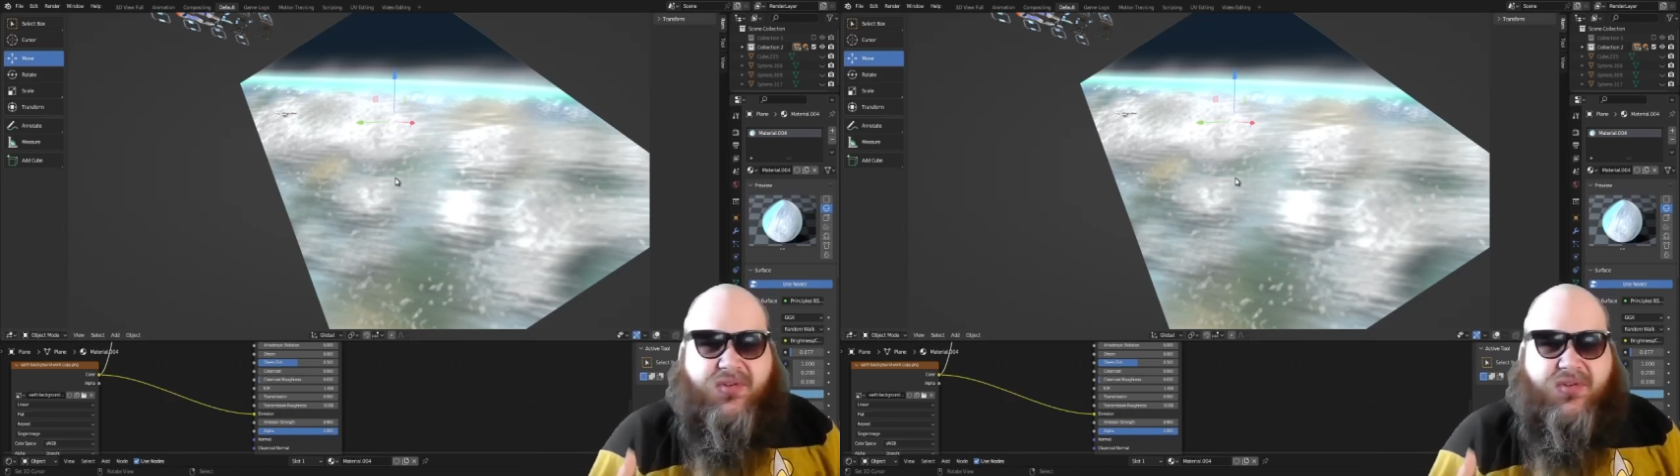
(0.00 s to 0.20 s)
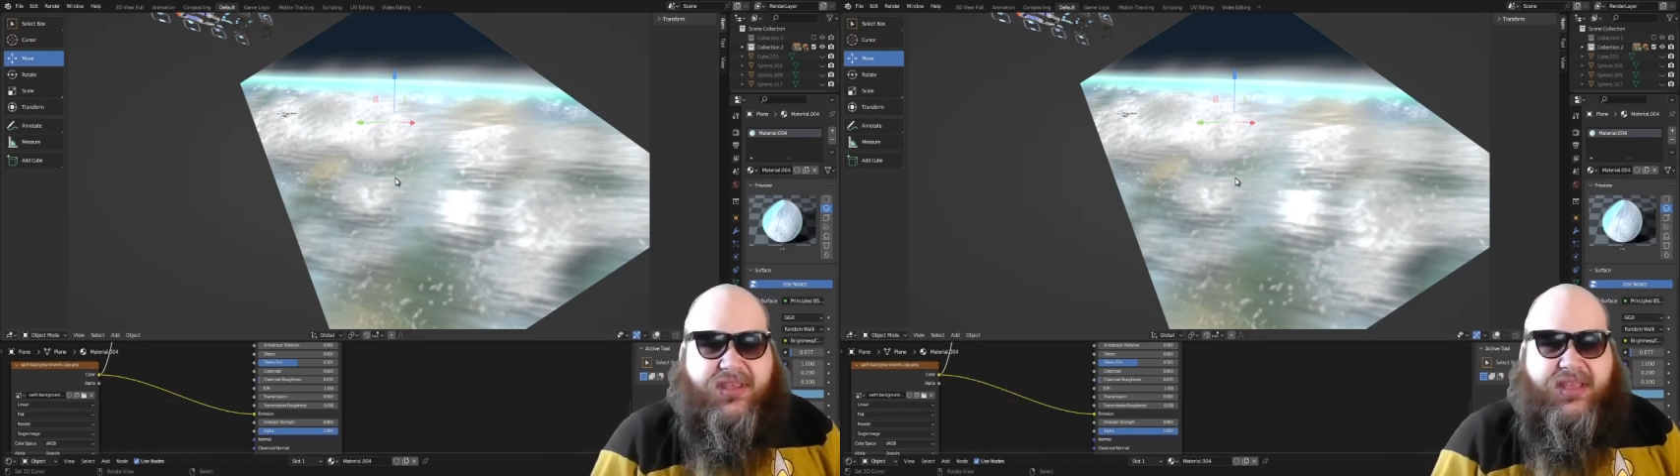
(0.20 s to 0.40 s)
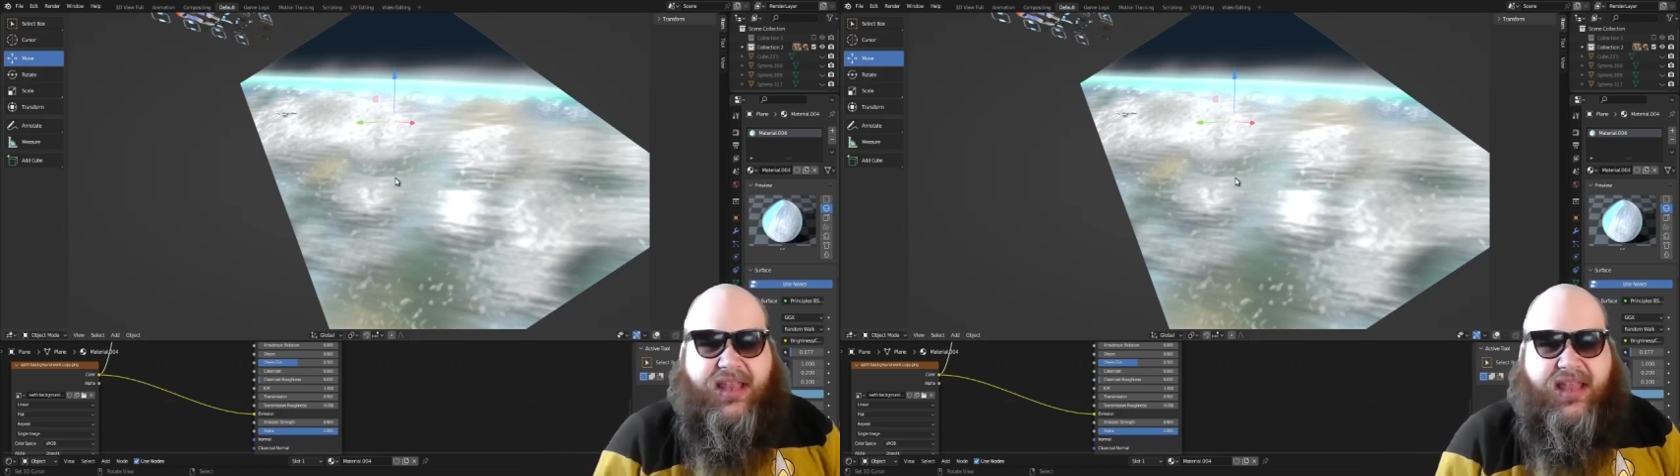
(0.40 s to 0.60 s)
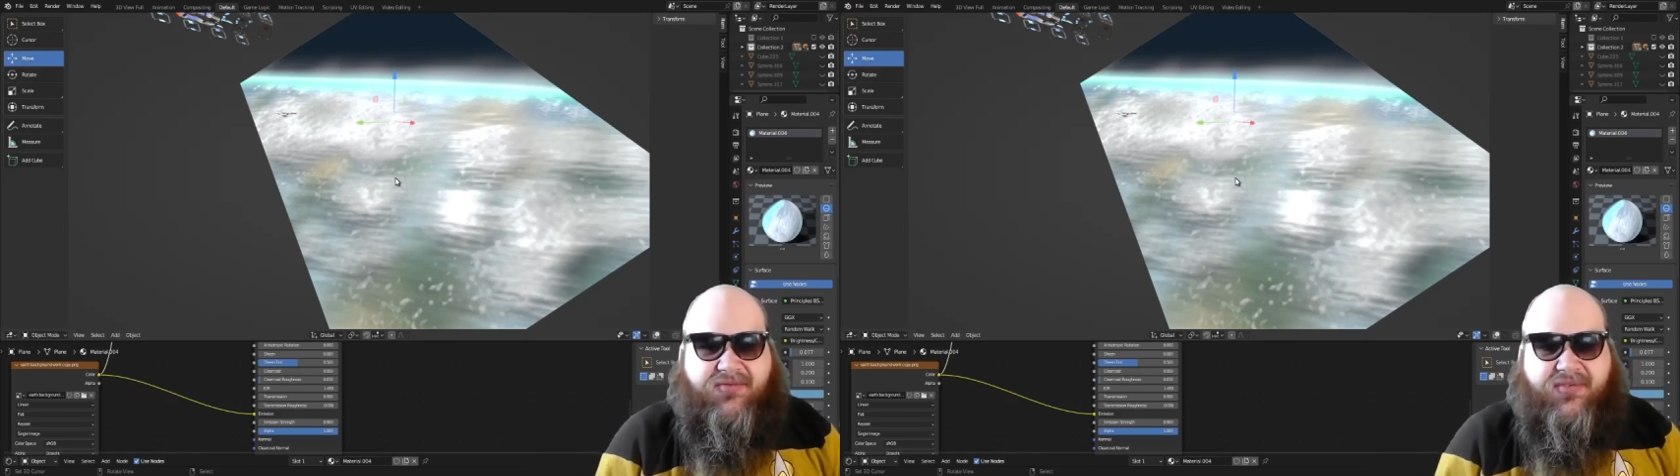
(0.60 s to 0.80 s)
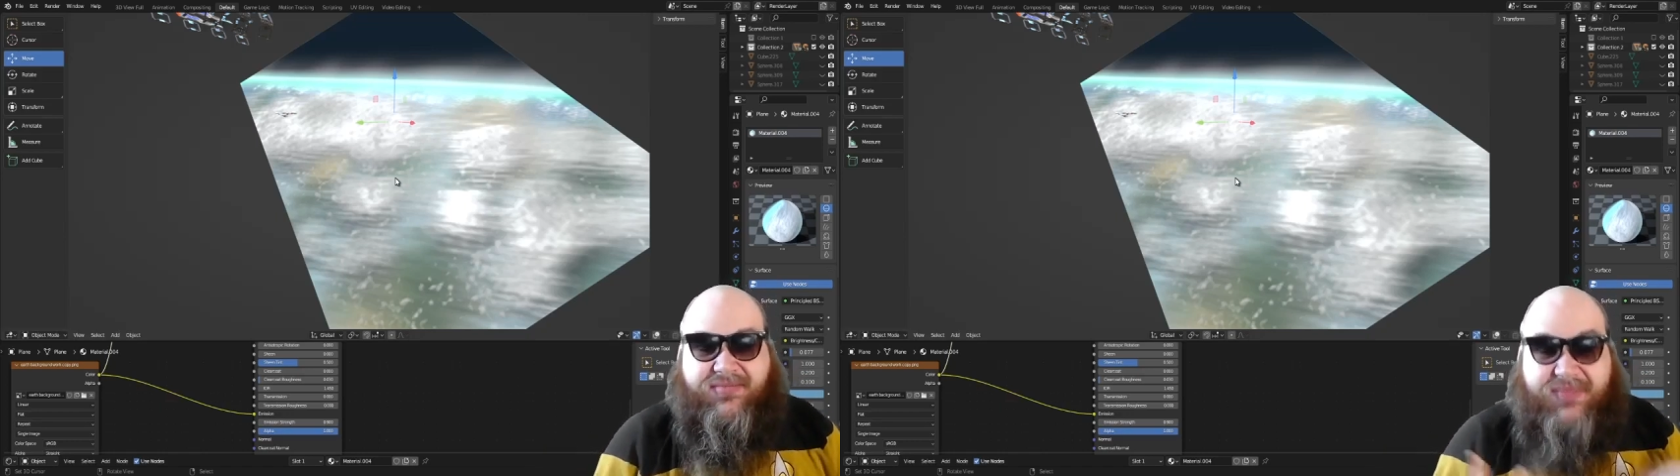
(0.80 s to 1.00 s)
notice it,
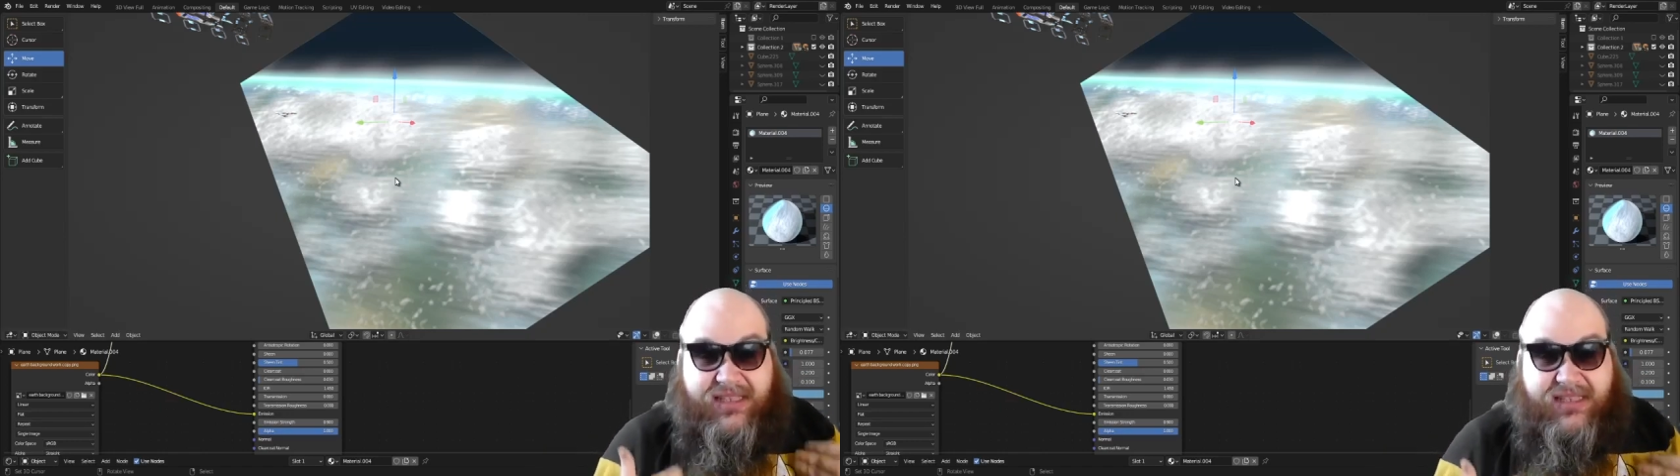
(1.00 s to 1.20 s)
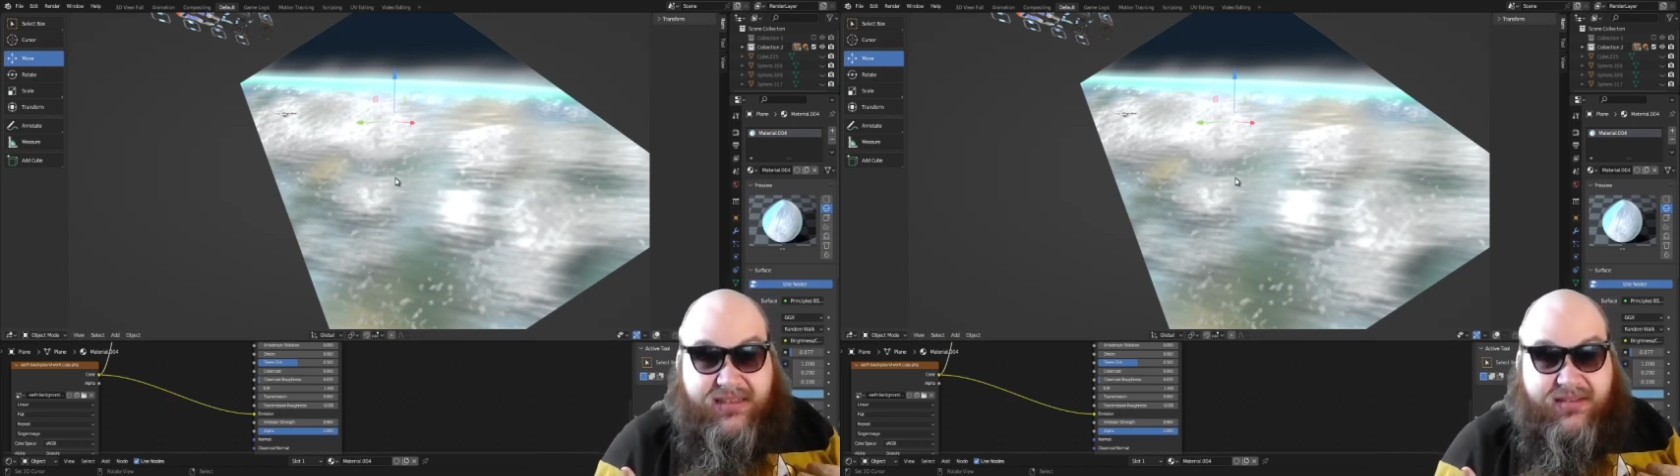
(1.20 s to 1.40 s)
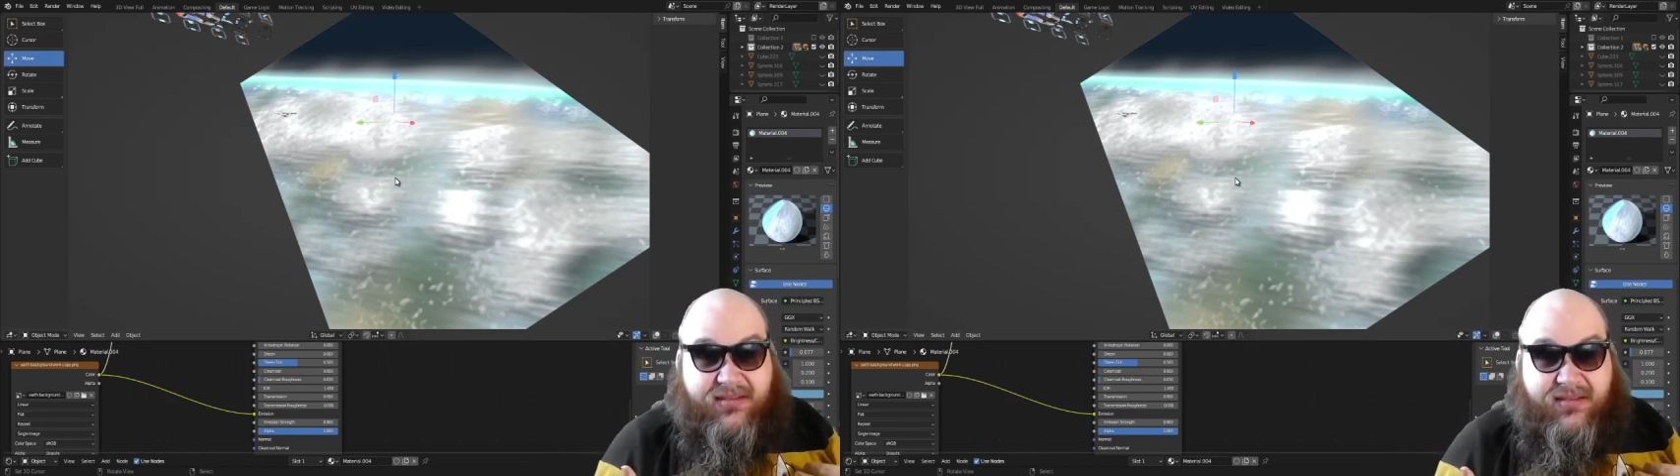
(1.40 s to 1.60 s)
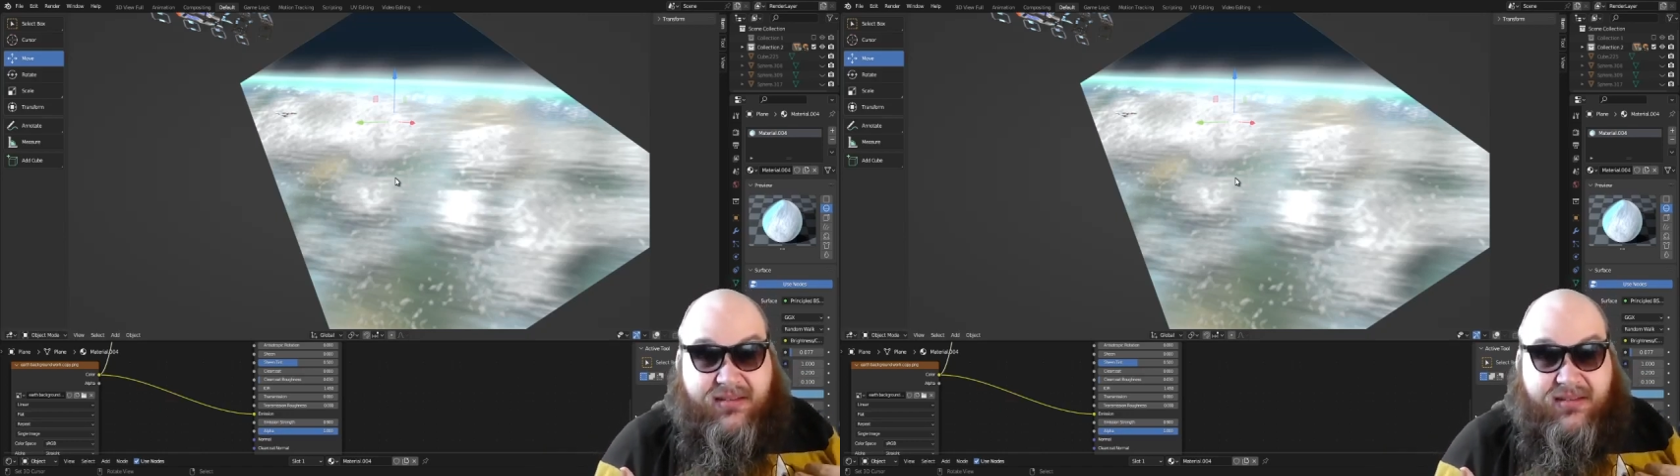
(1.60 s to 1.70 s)
and for me,